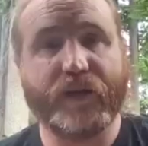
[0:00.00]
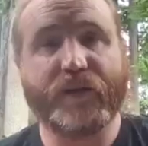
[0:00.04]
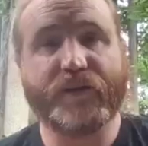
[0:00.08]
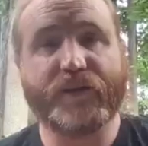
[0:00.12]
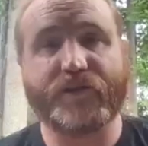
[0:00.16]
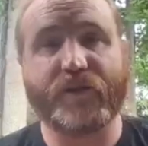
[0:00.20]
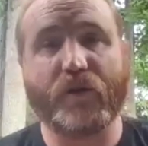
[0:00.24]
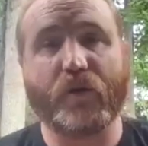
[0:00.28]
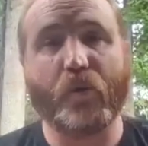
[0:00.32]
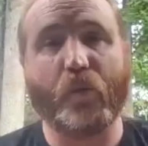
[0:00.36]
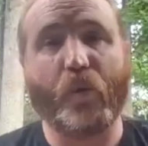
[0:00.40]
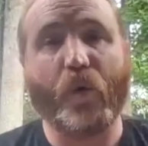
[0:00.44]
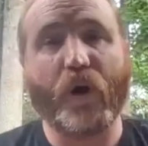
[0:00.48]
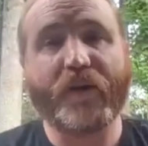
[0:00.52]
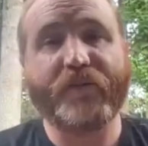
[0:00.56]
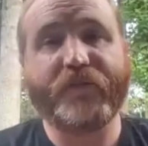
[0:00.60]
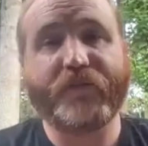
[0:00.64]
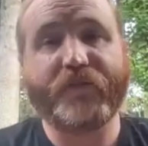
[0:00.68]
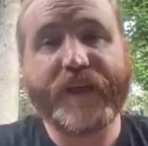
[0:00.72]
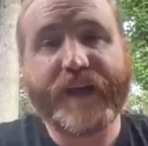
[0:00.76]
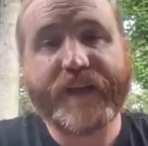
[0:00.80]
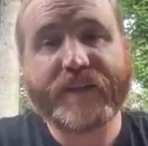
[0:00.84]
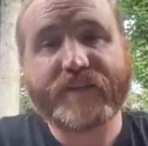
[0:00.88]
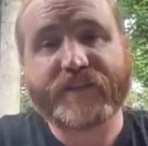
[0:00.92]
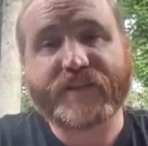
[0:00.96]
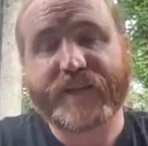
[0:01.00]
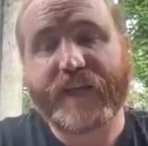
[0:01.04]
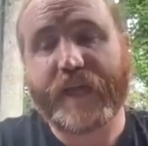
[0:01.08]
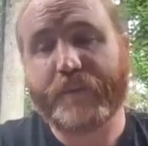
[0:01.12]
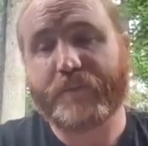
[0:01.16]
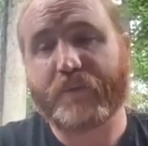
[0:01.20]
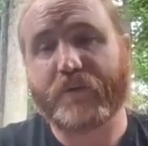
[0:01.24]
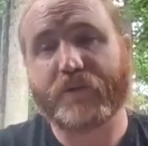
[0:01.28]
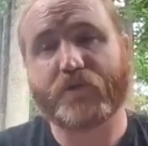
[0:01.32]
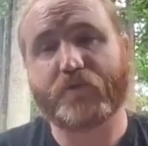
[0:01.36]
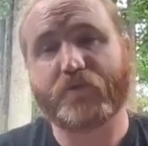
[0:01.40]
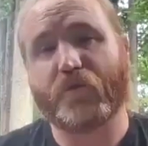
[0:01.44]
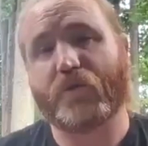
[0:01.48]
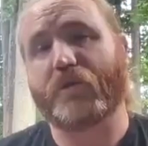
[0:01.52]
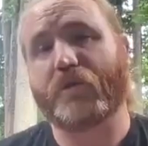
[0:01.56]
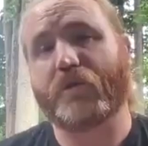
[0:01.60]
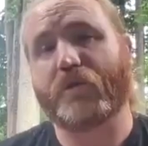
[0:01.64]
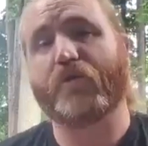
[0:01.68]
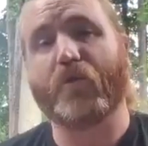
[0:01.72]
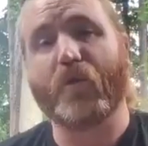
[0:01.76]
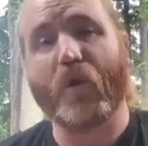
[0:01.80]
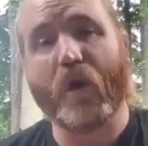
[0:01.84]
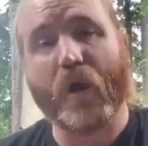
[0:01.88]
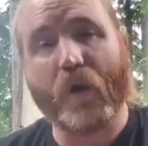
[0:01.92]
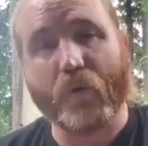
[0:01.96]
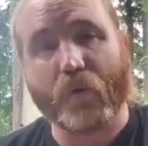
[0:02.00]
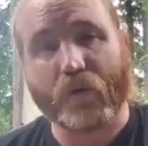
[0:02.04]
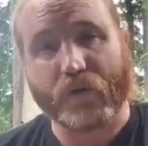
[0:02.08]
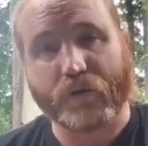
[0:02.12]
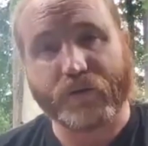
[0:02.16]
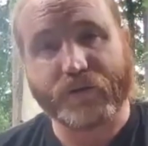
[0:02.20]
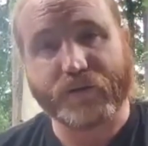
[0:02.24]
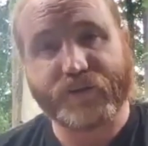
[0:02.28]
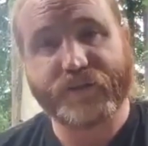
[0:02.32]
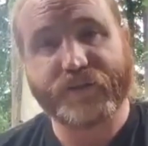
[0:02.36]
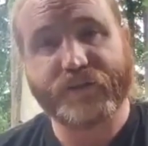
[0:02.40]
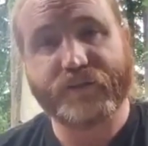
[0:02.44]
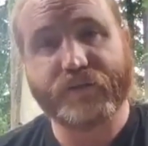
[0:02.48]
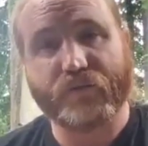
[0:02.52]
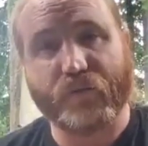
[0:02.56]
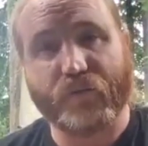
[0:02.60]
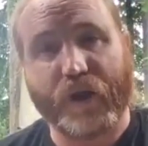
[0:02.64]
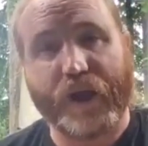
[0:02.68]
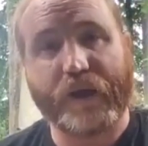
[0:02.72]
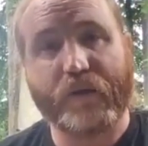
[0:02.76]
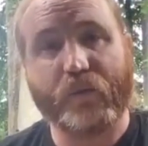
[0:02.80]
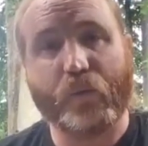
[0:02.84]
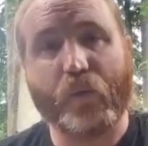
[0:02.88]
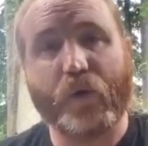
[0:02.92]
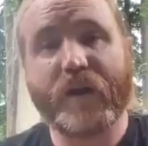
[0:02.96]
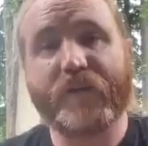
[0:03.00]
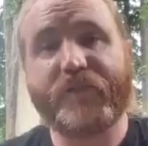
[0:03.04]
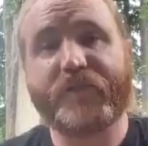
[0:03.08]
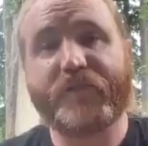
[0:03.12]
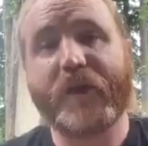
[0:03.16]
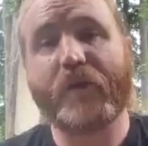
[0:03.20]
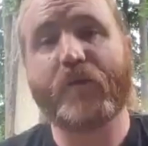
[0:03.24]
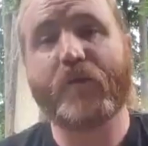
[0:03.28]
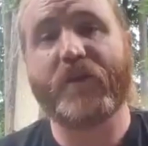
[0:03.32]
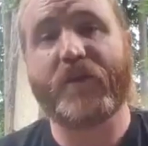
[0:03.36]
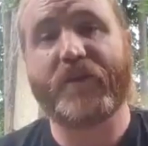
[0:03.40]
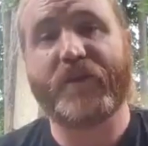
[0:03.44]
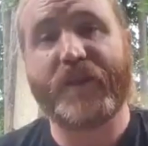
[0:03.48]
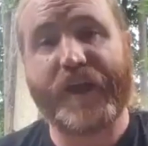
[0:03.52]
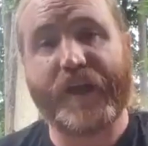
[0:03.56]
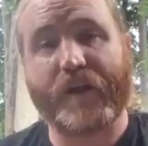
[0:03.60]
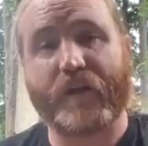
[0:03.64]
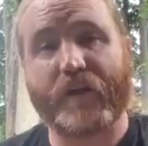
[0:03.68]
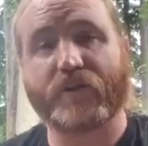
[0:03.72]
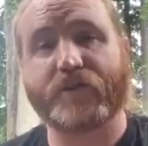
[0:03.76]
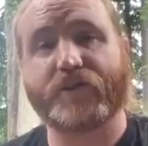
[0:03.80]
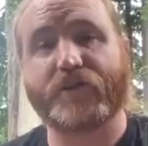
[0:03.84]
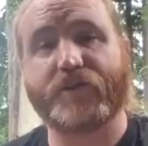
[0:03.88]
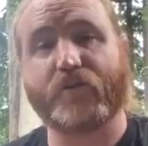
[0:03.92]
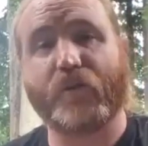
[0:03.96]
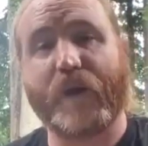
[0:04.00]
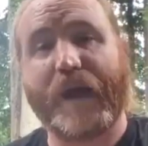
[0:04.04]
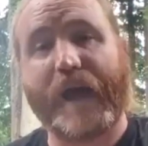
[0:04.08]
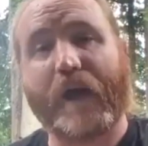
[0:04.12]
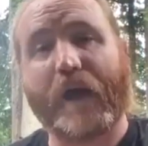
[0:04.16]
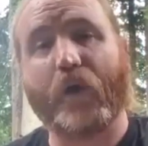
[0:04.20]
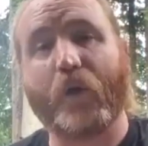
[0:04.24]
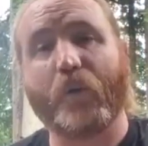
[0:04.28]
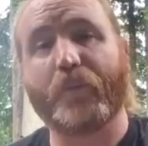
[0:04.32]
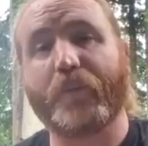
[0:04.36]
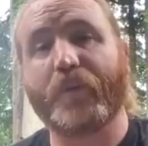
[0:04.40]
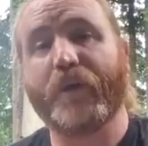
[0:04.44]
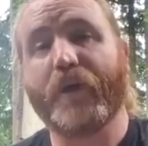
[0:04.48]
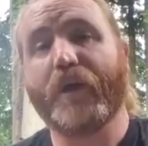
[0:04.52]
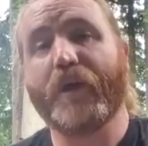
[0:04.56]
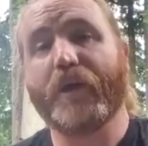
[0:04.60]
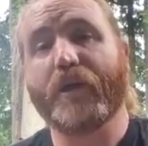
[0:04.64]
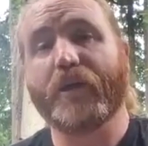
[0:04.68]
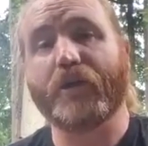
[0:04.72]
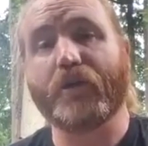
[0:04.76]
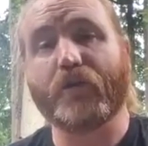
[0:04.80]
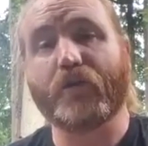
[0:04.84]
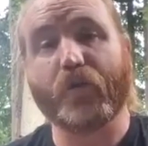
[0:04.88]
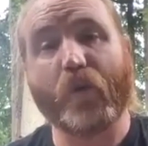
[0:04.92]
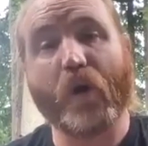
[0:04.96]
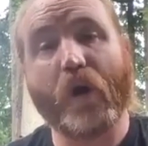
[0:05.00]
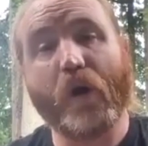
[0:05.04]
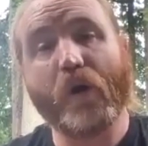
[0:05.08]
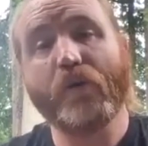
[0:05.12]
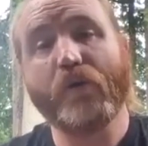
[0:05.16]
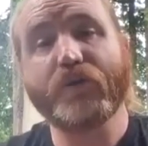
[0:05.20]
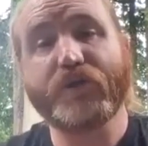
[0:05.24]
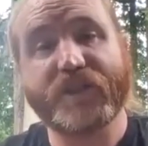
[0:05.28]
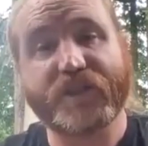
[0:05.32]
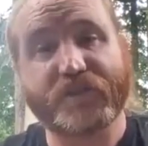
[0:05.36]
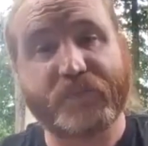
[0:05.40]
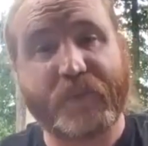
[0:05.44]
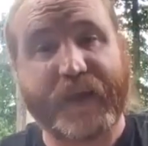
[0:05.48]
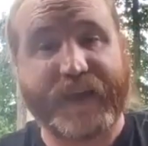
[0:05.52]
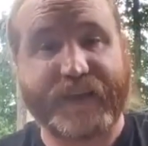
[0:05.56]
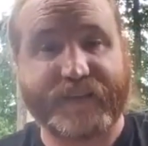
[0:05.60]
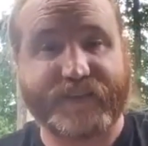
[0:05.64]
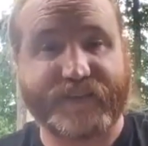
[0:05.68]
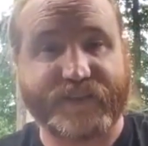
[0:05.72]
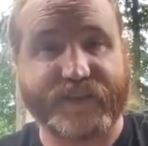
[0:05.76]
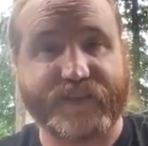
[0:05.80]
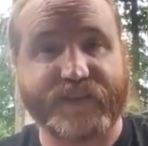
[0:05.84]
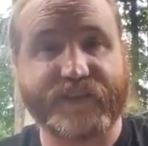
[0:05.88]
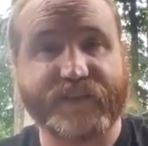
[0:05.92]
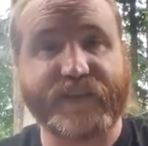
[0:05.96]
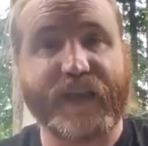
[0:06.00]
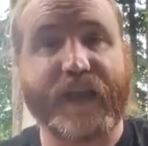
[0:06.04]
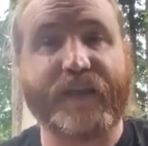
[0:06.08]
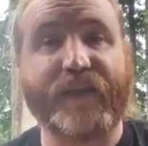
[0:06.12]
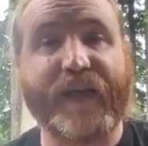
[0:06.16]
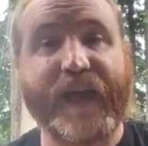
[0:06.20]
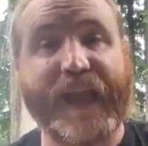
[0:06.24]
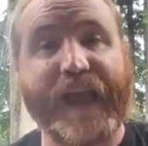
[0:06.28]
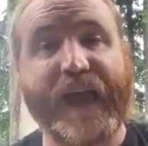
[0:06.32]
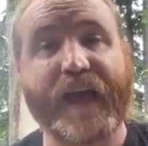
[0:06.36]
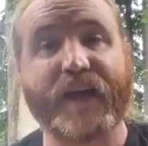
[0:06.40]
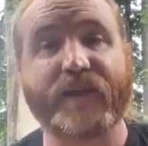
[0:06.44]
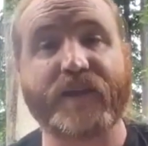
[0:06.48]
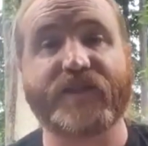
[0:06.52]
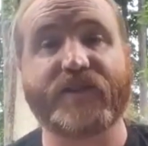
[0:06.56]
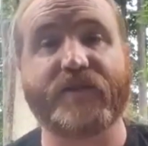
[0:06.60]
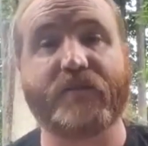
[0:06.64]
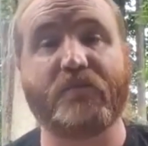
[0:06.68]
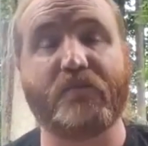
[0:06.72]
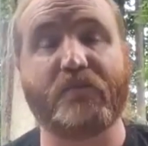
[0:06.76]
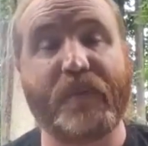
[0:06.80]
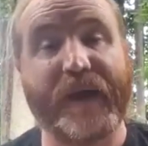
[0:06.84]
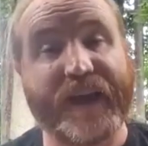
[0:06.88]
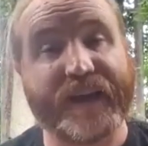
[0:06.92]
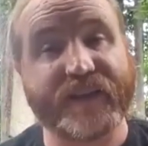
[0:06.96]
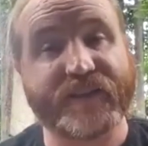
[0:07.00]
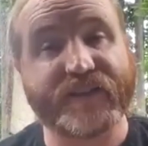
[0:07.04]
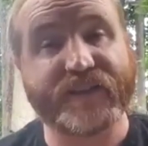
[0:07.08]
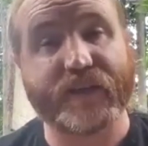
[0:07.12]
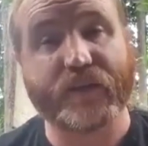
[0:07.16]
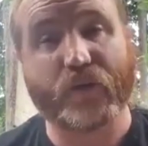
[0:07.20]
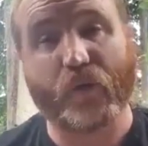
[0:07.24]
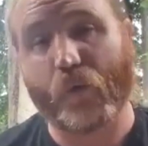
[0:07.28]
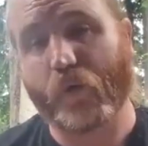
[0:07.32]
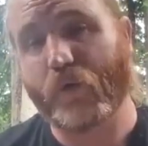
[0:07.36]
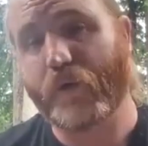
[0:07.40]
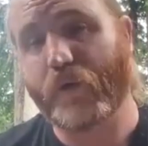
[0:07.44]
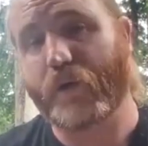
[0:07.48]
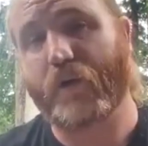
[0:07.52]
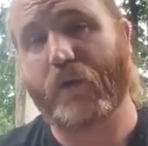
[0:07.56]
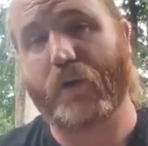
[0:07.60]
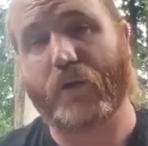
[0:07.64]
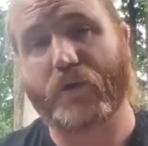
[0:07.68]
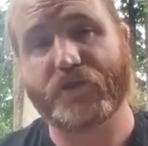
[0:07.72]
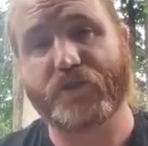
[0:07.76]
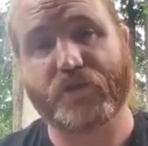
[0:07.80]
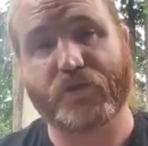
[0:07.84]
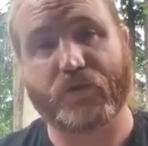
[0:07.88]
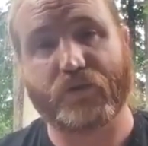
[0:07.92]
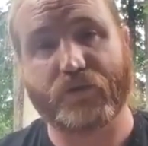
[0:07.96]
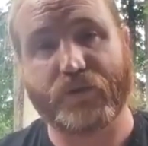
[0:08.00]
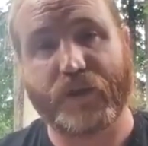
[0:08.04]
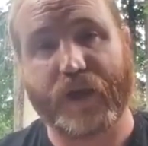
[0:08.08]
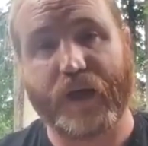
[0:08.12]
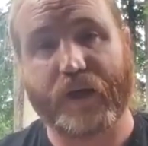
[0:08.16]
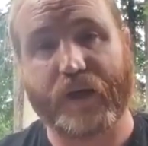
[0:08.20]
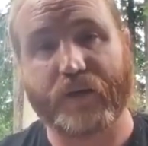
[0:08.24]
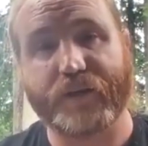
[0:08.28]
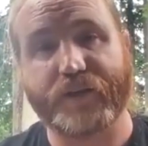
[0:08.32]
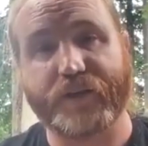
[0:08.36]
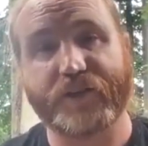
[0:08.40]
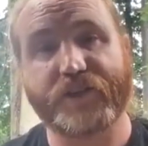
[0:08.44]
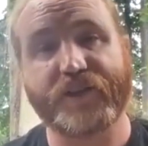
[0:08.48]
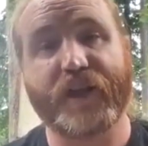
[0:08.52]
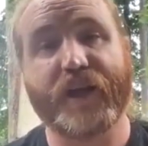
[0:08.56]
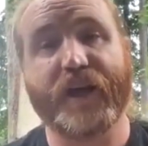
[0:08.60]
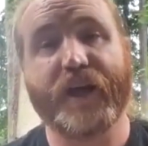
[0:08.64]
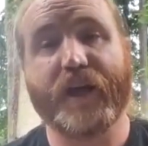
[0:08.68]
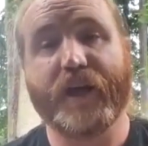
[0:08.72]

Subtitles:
So, what if landscapers were growers, right? What if they were there to help grow spaces and they had some basic horticultural knowledge?